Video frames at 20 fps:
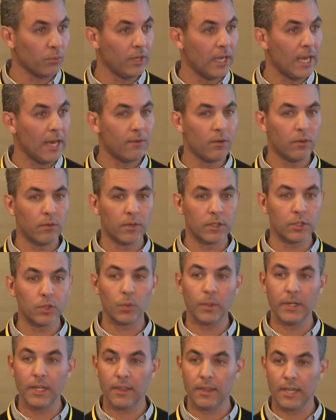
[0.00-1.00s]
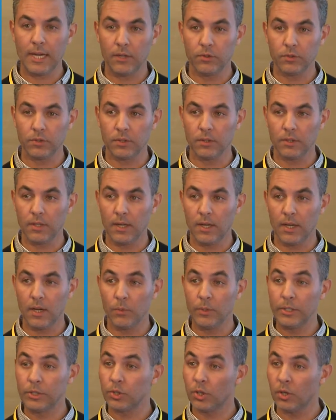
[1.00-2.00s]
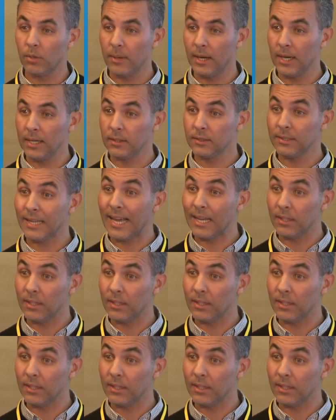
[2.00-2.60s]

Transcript: we have over 20,000 wind turbines